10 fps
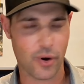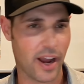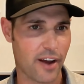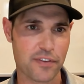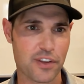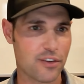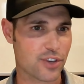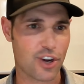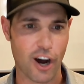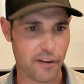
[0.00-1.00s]
often use a
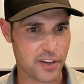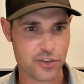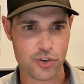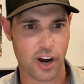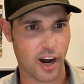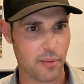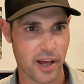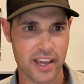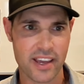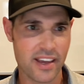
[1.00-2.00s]
coffee straw. I'm
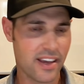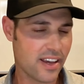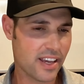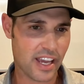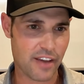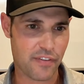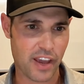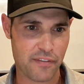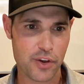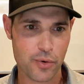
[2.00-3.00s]
like,
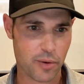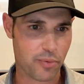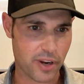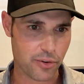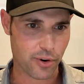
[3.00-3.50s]
if you were to breathe through a